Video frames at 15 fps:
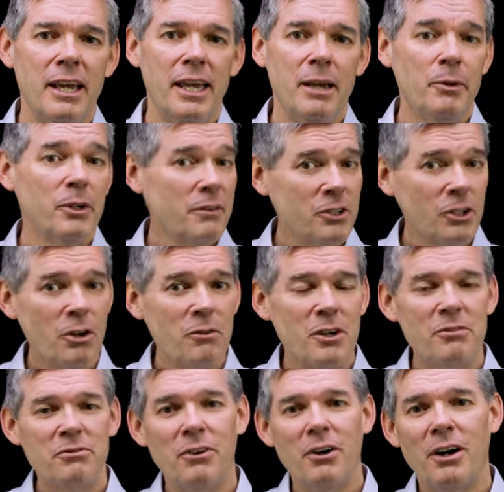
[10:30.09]
And we don't have to go
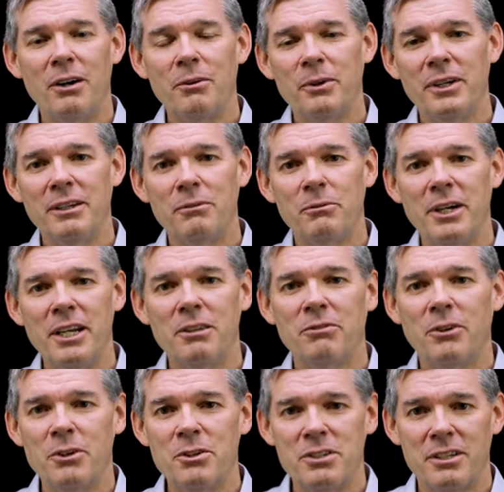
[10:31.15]
very far. We read in the
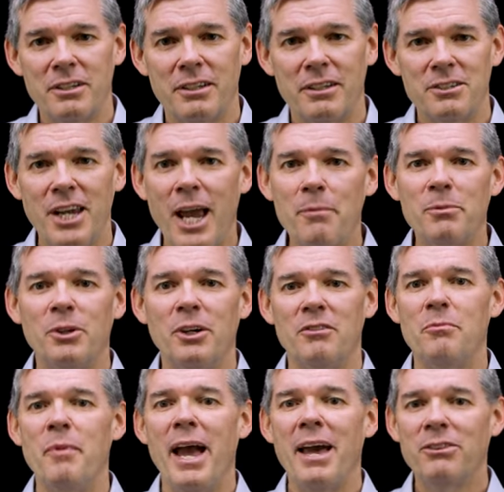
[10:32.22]
first uh, chapter
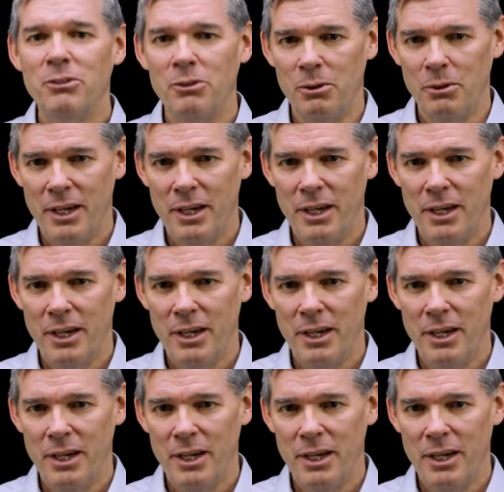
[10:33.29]
of Matthew,